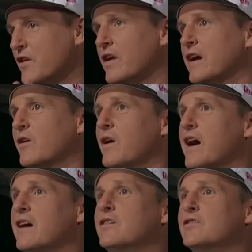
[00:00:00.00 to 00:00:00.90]
they're like
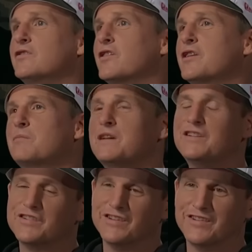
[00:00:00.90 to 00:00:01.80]
Ohio's dirty
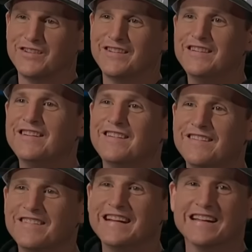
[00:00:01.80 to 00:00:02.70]
beaches. You know yeah.
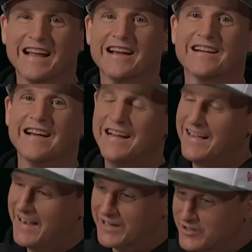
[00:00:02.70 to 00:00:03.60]
what I mean? Like
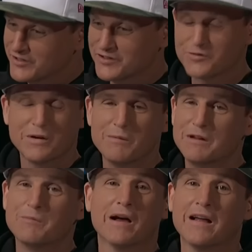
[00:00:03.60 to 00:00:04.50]
I could have swam
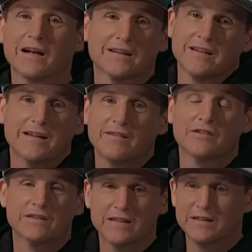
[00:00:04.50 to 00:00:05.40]
in it, my because I
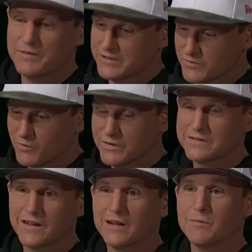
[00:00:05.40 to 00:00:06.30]
never did because the
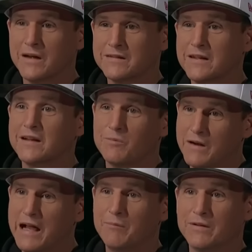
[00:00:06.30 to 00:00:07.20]
one time I did,
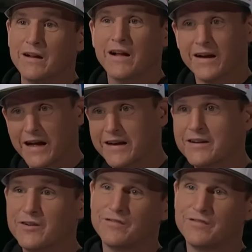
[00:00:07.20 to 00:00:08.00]
what happened? Got an ear